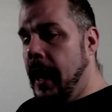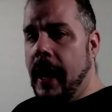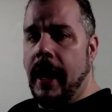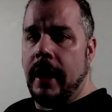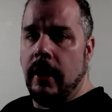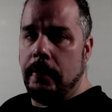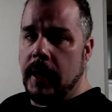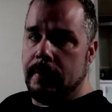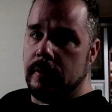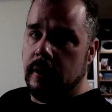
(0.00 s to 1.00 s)
And I know
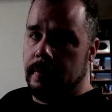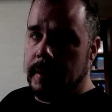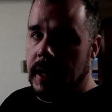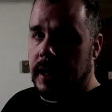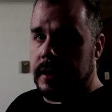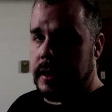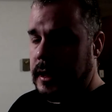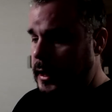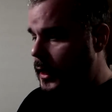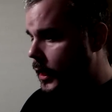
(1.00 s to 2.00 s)
people who bought
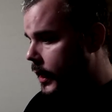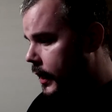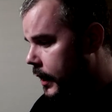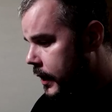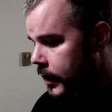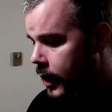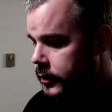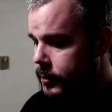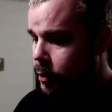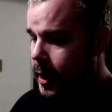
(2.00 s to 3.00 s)
the uh,
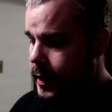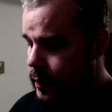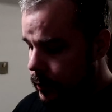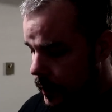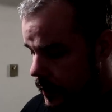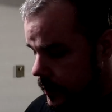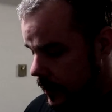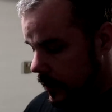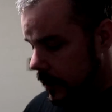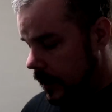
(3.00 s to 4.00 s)
other branded ones
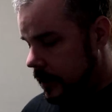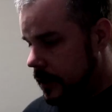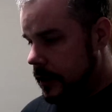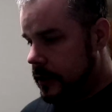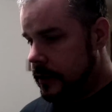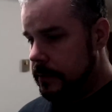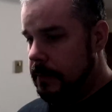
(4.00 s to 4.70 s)
like the Linksys